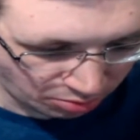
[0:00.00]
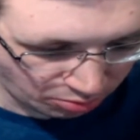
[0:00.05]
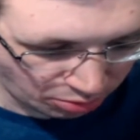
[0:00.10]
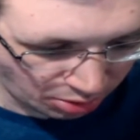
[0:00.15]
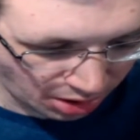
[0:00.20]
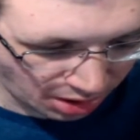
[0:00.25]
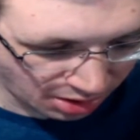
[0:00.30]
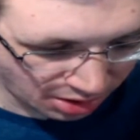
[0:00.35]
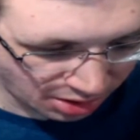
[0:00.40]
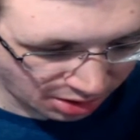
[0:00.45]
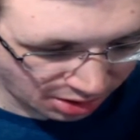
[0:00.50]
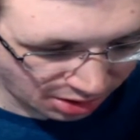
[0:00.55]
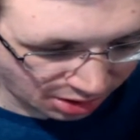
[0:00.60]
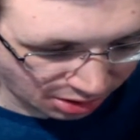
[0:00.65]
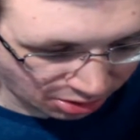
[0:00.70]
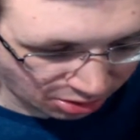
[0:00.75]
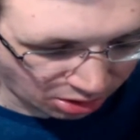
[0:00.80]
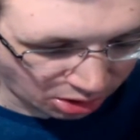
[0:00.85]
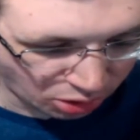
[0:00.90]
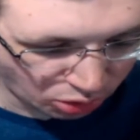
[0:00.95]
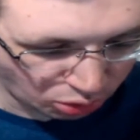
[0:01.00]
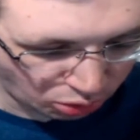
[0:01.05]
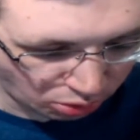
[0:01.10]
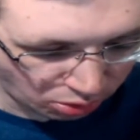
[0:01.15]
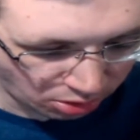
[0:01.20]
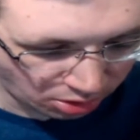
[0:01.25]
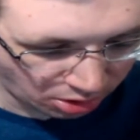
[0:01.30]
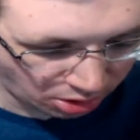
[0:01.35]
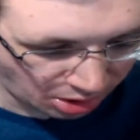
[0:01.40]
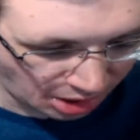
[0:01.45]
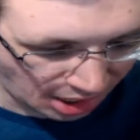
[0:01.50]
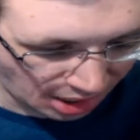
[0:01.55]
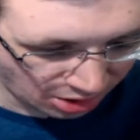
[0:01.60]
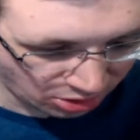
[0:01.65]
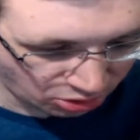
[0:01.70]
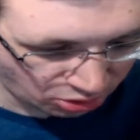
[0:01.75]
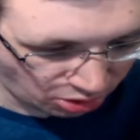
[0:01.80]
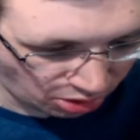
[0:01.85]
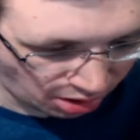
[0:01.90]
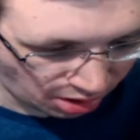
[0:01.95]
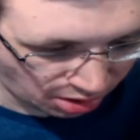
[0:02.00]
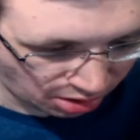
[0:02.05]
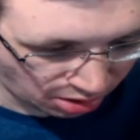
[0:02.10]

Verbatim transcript: but still a cool little extra.